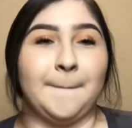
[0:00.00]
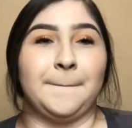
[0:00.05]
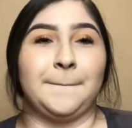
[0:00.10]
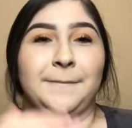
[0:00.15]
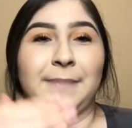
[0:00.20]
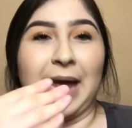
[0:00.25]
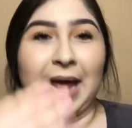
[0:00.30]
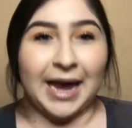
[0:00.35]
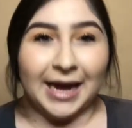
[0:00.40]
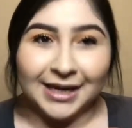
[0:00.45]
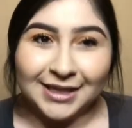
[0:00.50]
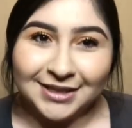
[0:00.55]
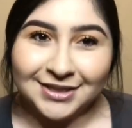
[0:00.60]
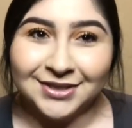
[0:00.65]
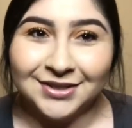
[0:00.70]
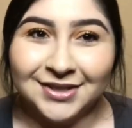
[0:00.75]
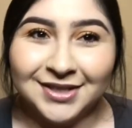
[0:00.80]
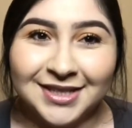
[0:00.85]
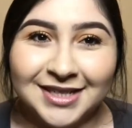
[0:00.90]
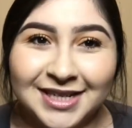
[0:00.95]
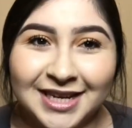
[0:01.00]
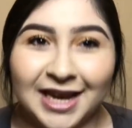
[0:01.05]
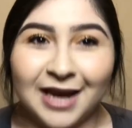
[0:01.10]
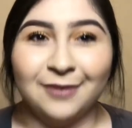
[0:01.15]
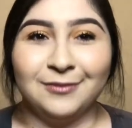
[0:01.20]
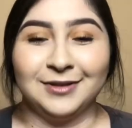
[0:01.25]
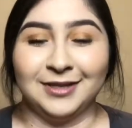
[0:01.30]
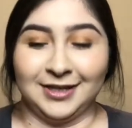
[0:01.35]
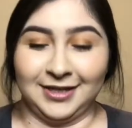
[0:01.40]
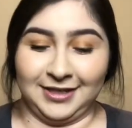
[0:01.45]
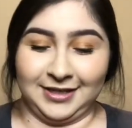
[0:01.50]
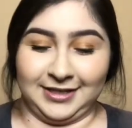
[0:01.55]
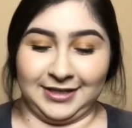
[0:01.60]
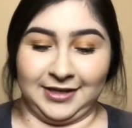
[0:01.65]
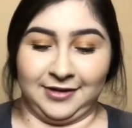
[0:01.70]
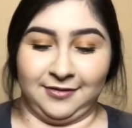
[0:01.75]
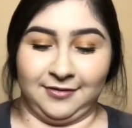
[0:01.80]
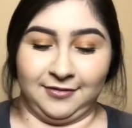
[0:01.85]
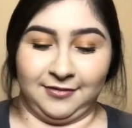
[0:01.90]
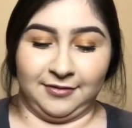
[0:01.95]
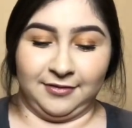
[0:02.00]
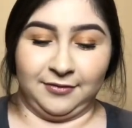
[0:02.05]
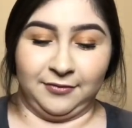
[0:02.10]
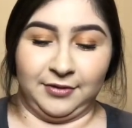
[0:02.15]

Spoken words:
back to the day I was gonna tell,